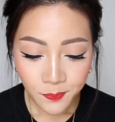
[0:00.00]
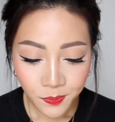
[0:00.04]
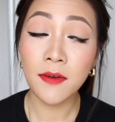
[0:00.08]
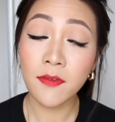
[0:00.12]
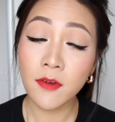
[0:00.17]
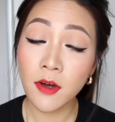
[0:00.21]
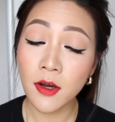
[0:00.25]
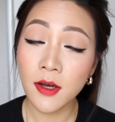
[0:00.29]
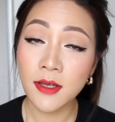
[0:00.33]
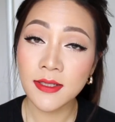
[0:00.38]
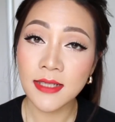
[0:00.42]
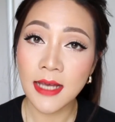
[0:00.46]

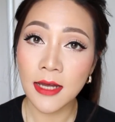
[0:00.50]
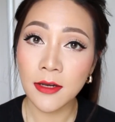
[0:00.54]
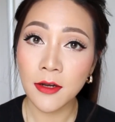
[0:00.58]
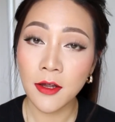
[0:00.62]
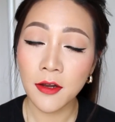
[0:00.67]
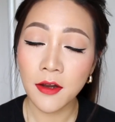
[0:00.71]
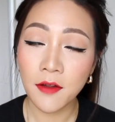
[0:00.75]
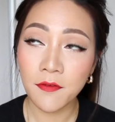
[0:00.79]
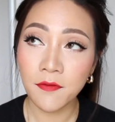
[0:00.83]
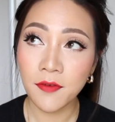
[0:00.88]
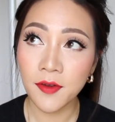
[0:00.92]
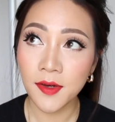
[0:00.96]
Of course, I
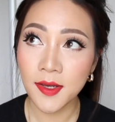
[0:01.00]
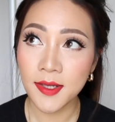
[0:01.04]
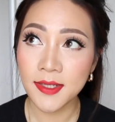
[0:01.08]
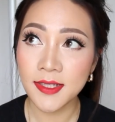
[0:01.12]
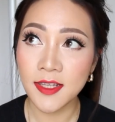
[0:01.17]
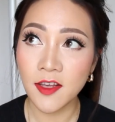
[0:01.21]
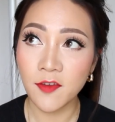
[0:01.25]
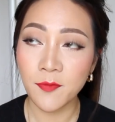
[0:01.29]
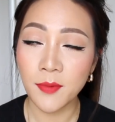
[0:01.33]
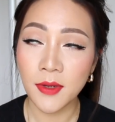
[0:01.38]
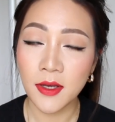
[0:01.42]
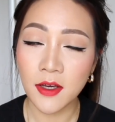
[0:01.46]
know that
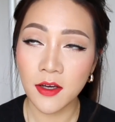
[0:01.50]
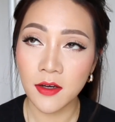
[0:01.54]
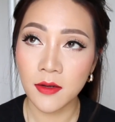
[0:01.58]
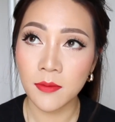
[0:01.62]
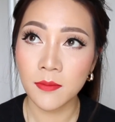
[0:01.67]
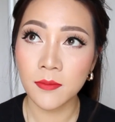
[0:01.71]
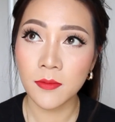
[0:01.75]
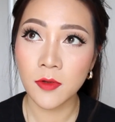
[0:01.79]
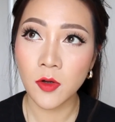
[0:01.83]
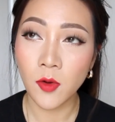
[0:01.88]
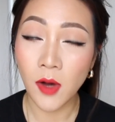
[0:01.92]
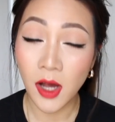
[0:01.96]
fillers have
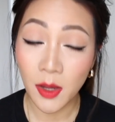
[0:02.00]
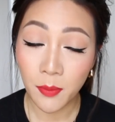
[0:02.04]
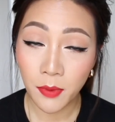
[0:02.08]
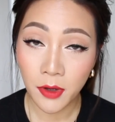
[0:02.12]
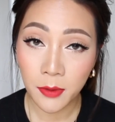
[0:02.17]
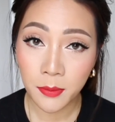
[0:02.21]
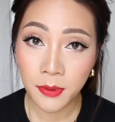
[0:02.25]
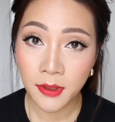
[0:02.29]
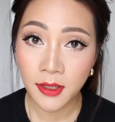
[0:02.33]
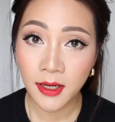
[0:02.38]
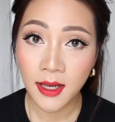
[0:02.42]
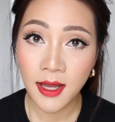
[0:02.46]
become quite
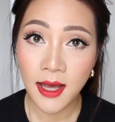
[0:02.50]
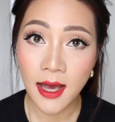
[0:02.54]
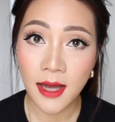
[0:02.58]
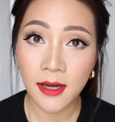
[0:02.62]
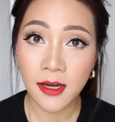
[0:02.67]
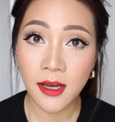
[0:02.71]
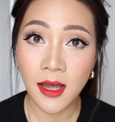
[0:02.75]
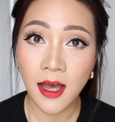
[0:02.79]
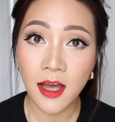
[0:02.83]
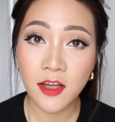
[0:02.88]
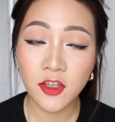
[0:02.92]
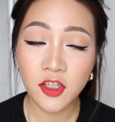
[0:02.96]
popular,
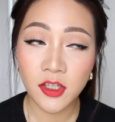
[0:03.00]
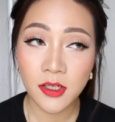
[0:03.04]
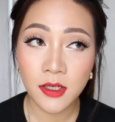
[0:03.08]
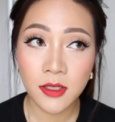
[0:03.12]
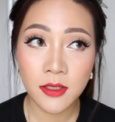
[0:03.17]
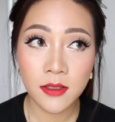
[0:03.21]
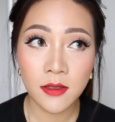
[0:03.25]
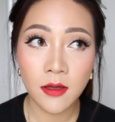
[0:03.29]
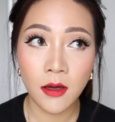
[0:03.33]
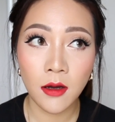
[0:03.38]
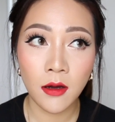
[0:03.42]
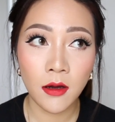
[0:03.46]
and I
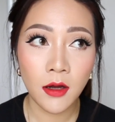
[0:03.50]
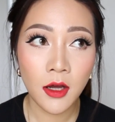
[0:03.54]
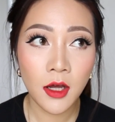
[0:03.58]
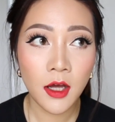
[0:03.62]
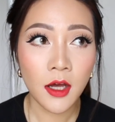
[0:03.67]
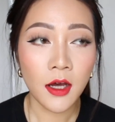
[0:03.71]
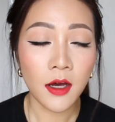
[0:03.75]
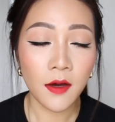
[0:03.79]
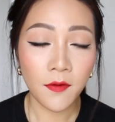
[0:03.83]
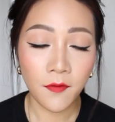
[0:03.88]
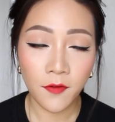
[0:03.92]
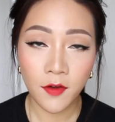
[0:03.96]
actually saw
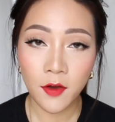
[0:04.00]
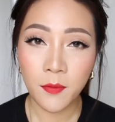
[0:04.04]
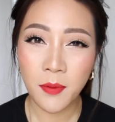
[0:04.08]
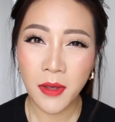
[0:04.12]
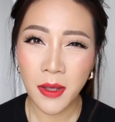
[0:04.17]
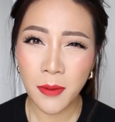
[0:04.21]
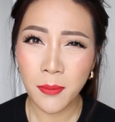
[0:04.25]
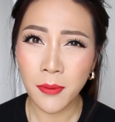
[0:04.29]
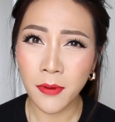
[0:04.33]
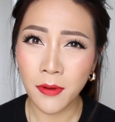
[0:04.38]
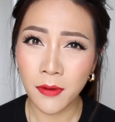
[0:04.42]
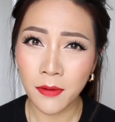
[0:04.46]
a few
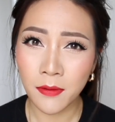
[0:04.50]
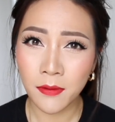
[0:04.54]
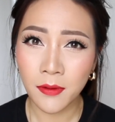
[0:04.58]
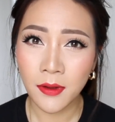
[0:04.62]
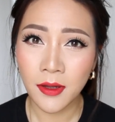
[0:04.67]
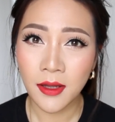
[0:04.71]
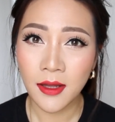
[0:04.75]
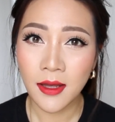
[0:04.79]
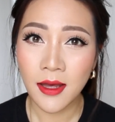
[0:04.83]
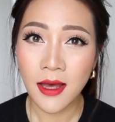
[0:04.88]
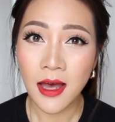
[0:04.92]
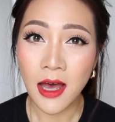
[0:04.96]

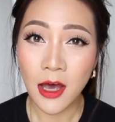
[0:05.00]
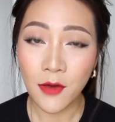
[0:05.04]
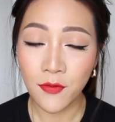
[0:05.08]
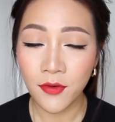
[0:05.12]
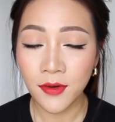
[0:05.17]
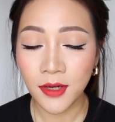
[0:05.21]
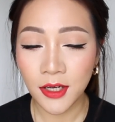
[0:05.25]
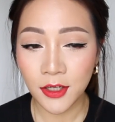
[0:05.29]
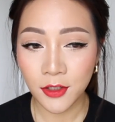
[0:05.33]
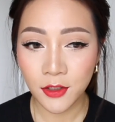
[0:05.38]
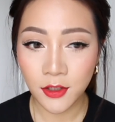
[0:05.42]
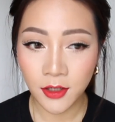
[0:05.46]
people
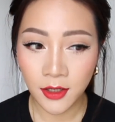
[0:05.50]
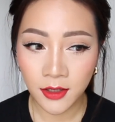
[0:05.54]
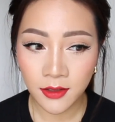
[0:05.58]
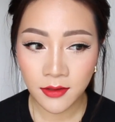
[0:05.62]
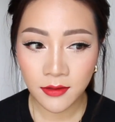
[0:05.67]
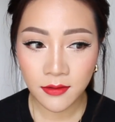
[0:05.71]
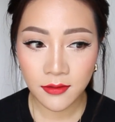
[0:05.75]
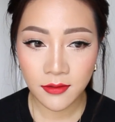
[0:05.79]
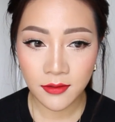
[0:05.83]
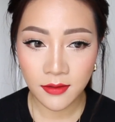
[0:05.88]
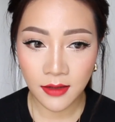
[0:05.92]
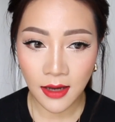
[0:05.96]
having it
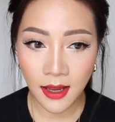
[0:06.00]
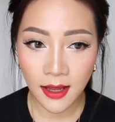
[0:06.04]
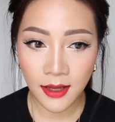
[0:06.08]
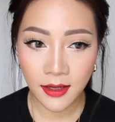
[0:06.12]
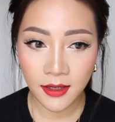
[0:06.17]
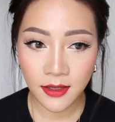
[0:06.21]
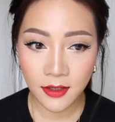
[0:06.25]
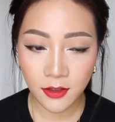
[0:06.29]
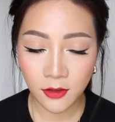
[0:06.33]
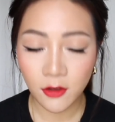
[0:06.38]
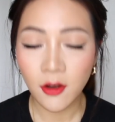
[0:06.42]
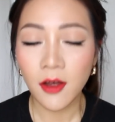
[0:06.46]
done,
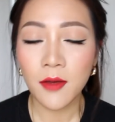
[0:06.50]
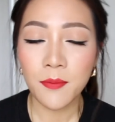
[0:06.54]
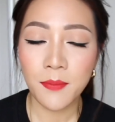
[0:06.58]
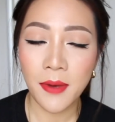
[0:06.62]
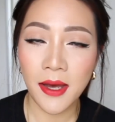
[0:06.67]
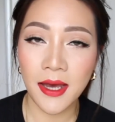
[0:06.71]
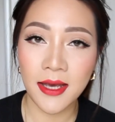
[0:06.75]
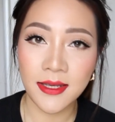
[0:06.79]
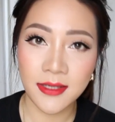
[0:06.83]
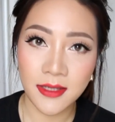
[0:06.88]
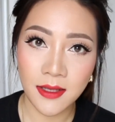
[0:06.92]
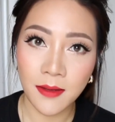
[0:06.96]
like not in
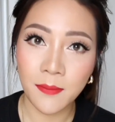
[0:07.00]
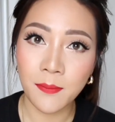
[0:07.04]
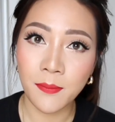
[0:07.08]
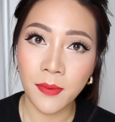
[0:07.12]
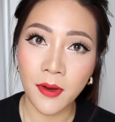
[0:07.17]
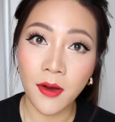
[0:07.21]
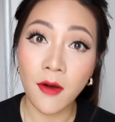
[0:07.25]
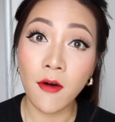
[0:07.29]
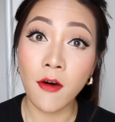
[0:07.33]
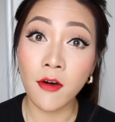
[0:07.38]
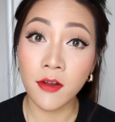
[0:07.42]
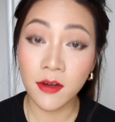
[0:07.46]
person
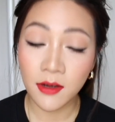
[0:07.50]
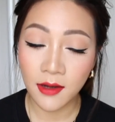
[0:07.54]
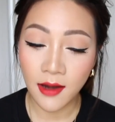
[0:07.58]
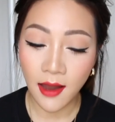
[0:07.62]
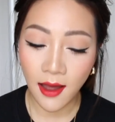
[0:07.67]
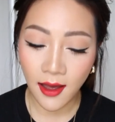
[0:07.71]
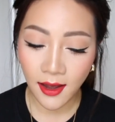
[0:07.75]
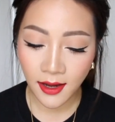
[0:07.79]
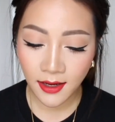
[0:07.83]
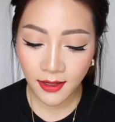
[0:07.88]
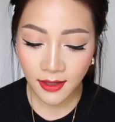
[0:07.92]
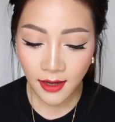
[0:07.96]
but
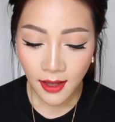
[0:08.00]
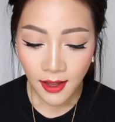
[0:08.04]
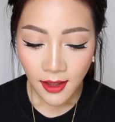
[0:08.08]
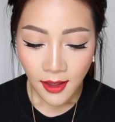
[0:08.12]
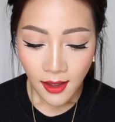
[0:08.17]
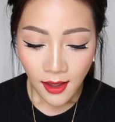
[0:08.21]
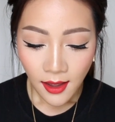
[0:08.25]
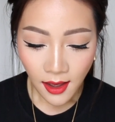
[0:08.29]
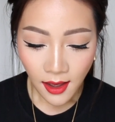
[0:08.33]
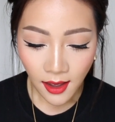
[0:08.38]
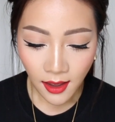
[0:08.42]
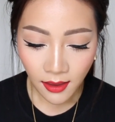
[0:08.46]
online,
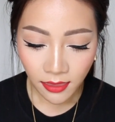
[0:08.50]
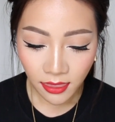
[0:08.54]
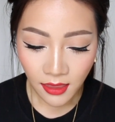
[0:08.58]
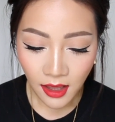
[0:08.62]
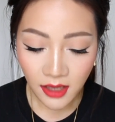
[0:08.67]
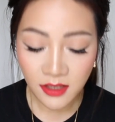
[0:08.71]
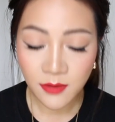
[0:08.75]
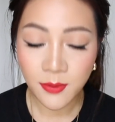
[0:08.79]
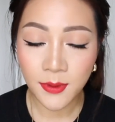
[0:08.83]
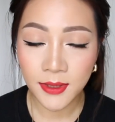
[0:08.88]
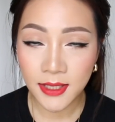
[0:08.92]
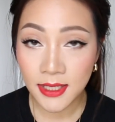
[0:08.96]
and
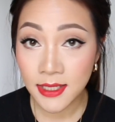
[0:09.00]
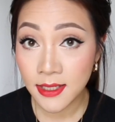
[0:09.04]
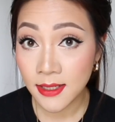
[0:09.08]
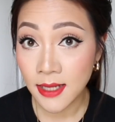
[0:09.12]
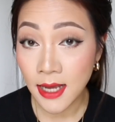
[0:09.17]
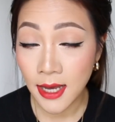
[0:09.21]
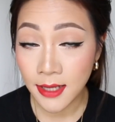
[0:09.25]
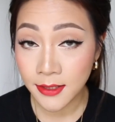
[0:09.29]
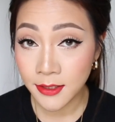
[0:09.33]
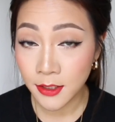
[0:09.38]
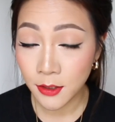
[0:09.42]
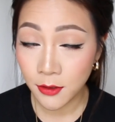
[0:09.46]
that's when I
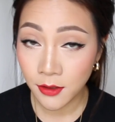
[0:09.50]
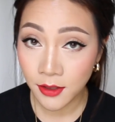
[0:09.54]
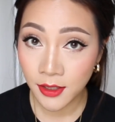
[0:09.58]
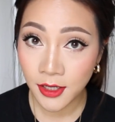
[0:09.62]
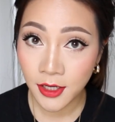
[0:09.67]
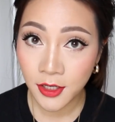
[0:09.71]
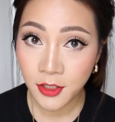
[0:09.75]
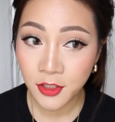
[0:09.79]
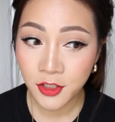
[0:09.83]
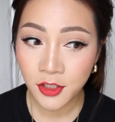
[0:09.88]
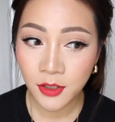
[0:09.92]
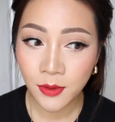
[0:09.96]
started to
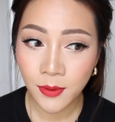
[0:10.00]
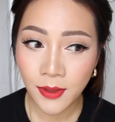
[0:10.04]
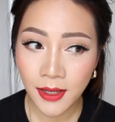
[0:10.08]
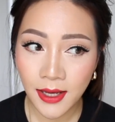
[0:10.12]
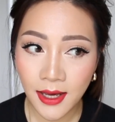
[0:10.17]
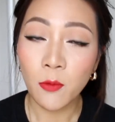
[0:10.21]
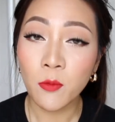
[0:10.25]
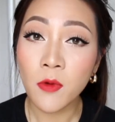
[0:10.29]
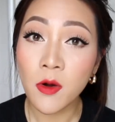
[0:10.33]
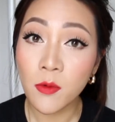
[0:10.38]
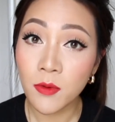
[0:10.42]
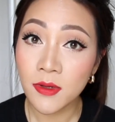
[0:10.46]
look into
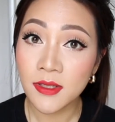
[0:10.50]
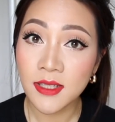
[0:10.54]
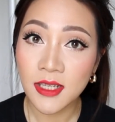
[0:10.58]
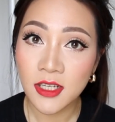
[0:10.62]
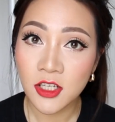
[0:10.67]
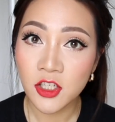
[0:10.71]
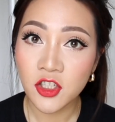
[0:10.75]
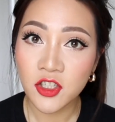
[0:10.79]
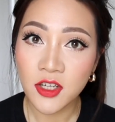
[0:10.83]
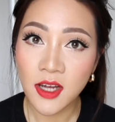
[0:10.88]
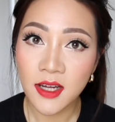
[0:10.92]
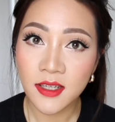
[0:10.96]
it. And what was
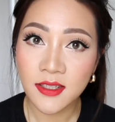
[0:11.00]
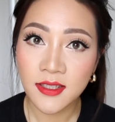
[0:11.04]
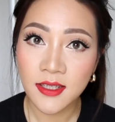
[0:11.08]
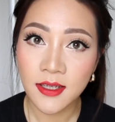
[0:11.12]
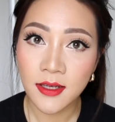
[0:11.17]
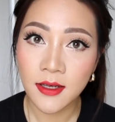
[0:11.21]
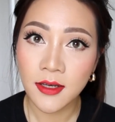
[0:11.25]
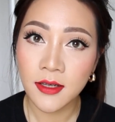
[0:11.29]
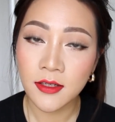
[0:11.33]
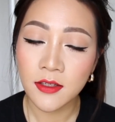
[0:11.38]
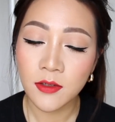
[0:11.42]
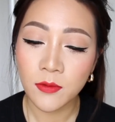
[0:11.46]

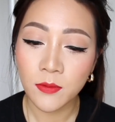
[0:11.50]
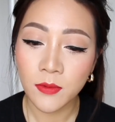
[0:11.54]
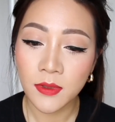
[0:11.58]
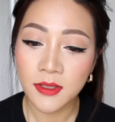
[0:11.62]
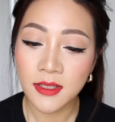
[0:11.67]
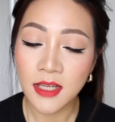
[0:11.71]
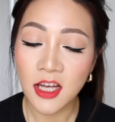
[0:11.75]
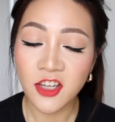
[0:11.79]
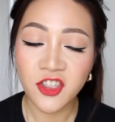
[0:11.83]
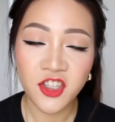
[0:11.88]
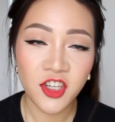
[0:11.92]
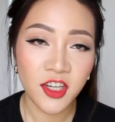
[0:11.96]
injected
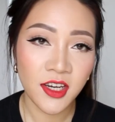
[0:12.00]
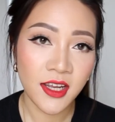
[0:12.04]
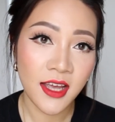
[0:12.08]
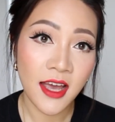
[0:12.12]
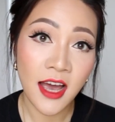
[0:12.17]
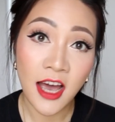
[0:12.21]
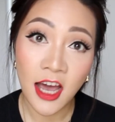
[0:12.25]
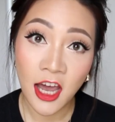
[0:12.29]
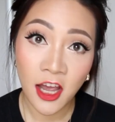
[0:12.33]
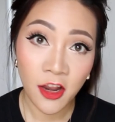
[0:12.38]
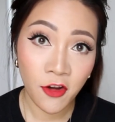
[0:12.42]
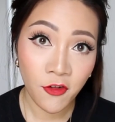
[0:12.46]
was actually
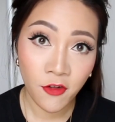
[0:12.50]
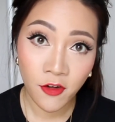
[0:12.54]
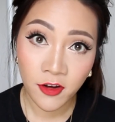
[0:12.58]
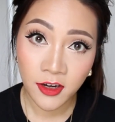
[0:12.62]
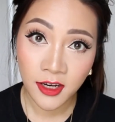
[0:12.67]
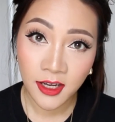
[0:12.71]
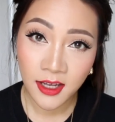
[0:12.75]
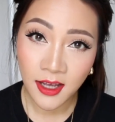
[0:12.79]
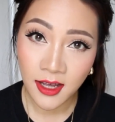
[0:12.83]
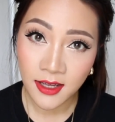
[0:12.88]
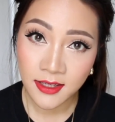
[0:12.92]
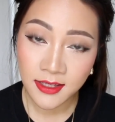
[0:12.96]

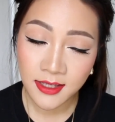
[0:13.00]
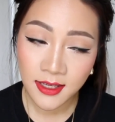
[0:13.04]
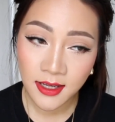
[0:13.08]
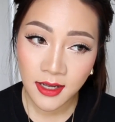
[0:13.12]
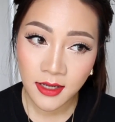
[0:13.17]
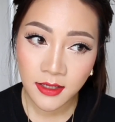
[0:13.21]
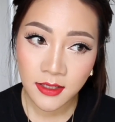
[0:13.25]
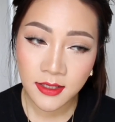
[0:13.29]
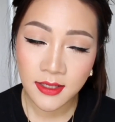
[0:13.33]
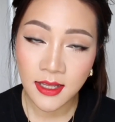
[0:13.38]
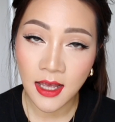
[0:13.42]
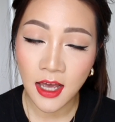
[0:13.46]
hyaluronic
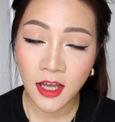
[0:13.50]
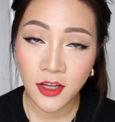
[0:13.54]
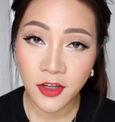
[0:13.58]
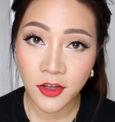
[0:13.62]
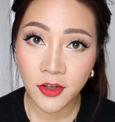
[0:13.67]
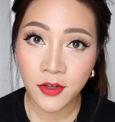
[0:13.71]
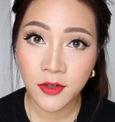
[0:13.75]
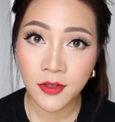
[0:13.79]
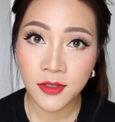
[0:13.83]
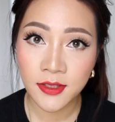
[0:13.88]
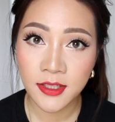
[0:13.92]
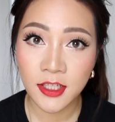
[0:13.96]
acid. So I
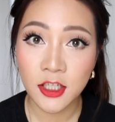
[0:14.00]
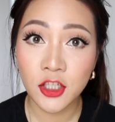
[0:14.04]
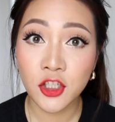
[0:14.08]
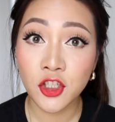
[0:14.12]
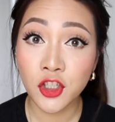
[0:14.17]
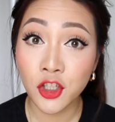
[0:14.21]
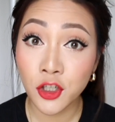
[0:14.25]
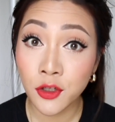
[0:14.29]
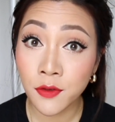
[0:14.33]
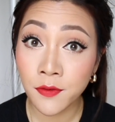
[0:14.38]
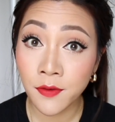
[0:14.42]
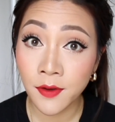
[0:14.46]
used
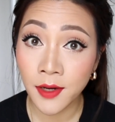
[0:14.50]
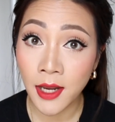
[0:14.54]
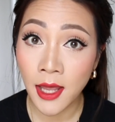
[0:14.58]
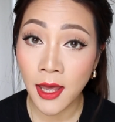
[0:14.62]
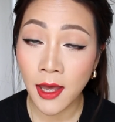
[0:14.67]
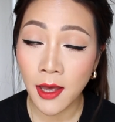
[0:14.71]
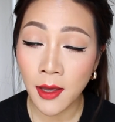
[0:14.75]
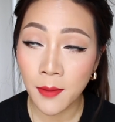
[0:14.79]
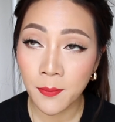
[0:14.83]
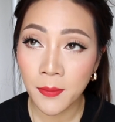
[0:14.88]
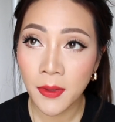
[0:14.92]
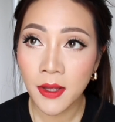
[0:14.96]

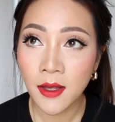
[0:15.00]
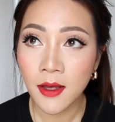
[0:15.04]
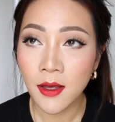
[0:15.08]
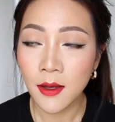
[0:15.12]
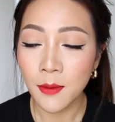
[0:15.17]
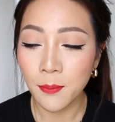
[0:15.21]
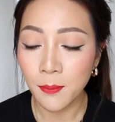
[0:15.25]
Juvederm.